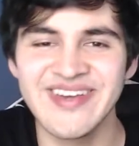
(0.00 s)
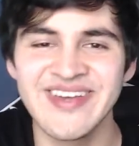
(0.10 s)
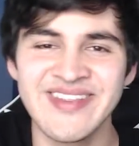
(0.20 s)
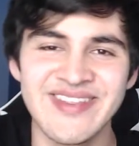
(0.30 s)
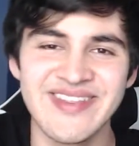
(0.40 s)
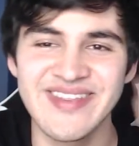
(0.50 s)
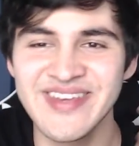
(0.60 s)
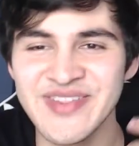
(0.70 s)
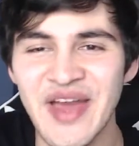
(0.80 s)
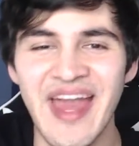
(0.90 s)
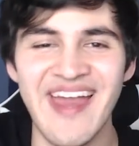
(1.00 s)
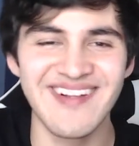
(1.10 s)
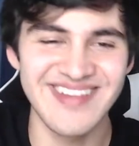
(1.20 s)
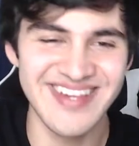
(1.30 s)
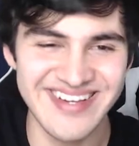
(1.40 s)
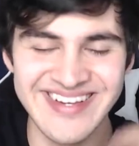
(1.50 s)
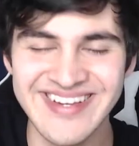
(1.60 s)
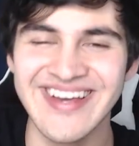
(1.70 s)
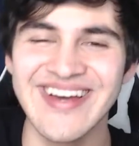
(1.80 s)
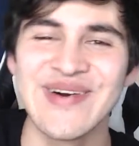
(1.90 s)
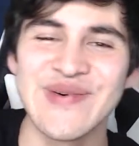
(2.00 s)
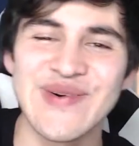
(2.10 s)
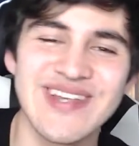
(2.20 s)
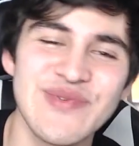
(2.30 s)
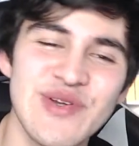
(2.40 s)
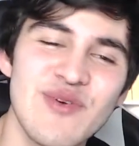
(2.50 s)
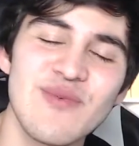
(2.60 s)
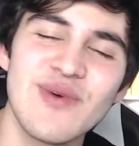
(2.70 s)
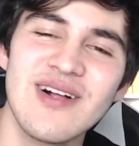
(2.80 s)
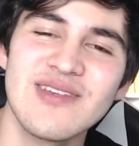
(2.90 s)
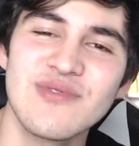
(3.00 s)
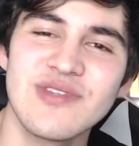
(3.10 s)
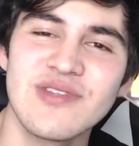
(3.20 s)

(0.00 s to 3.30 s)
inhaling what 21 Pilots was